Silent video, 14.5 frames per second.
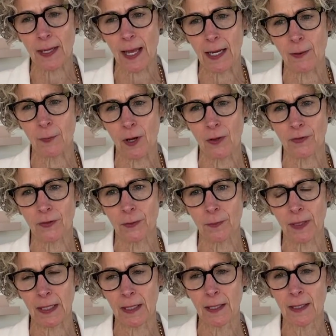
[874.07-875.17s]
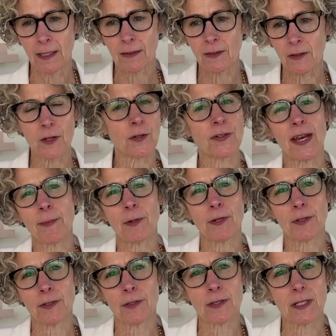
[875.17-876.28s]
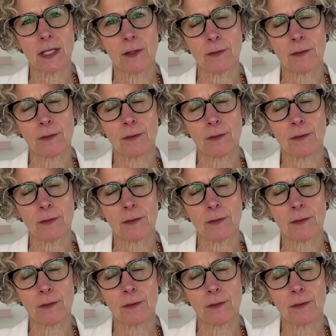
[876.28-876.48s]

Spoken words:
And it would also be the little neighborhoods,